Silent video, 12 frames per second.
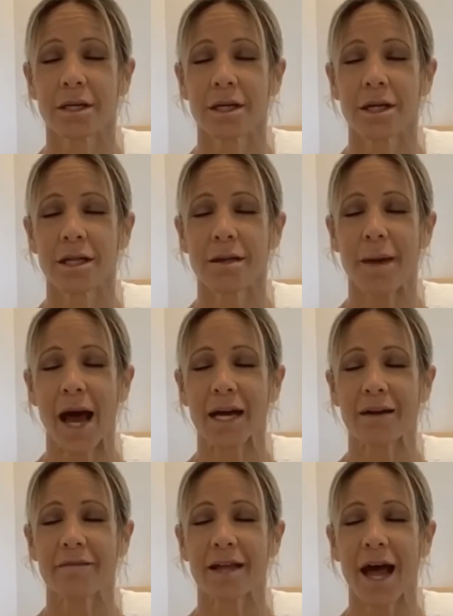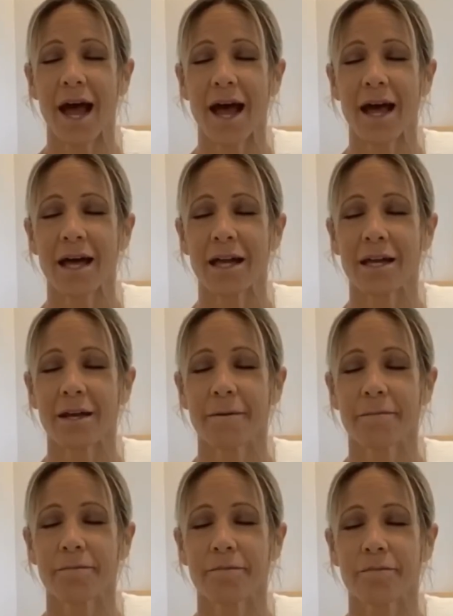the back of the head,
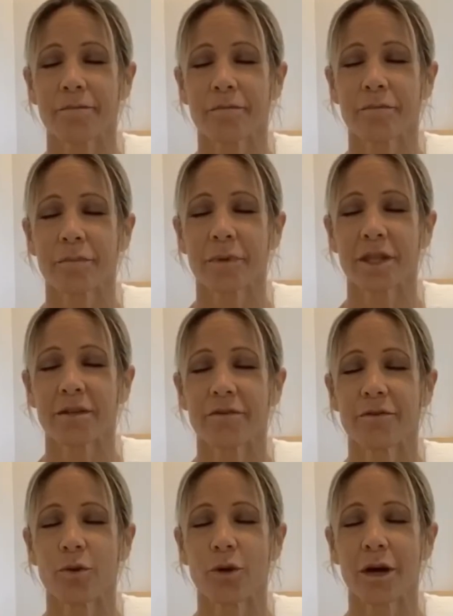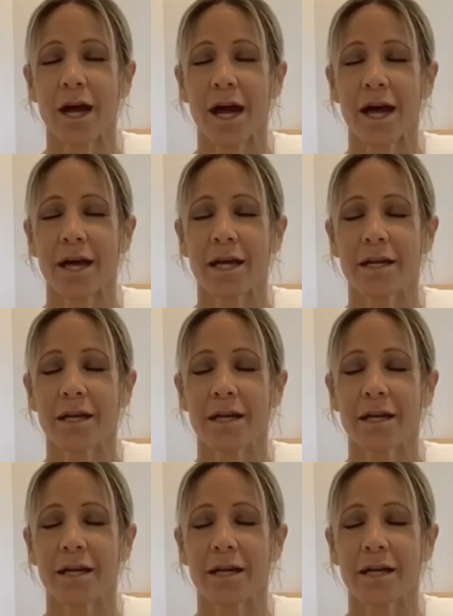the forehead,